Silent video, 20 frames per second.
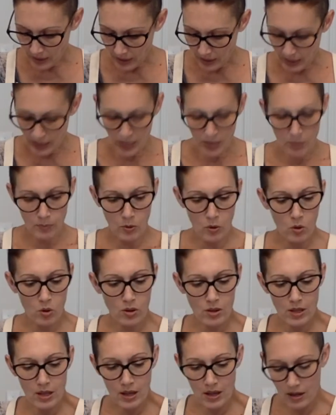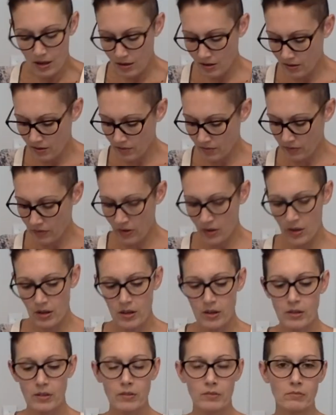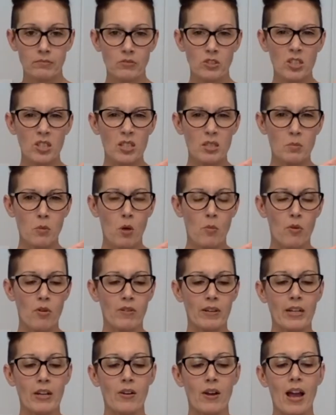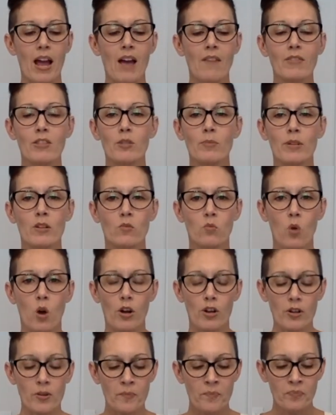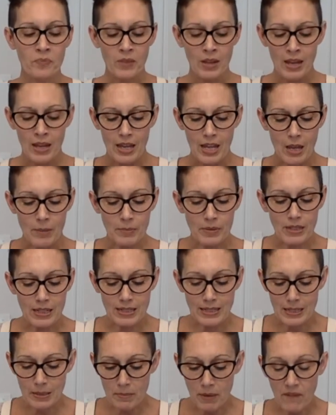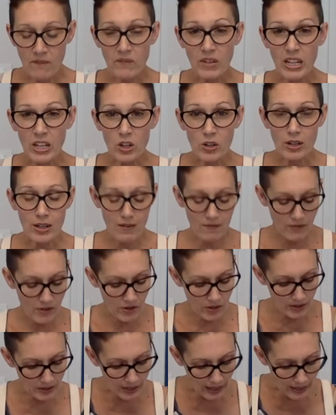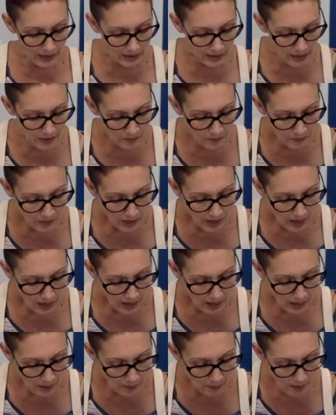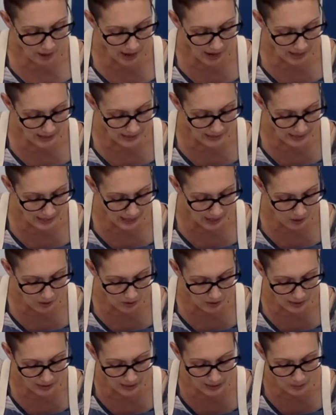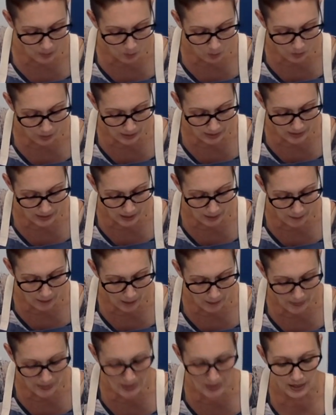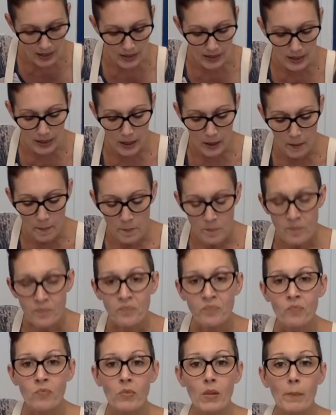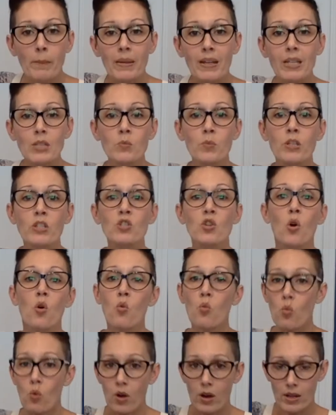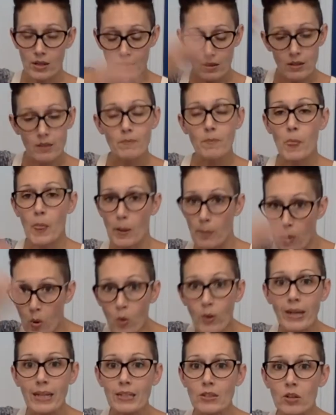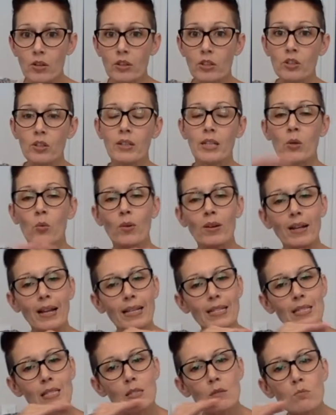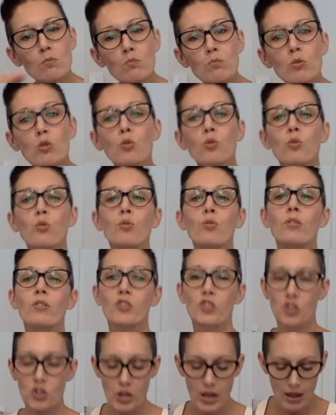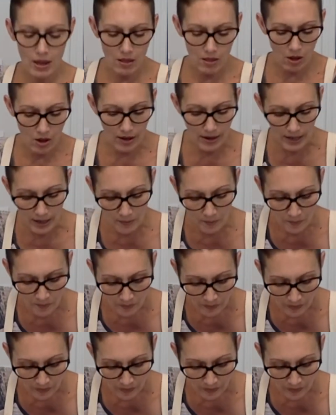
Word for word: in a bowl of, just a small bowl right here, I have a little bit of water. I'm going to dip my finger in it very lightly and pat down any points that might be standing up, because we don't want a point on the cookie with a nice smooth shell on it.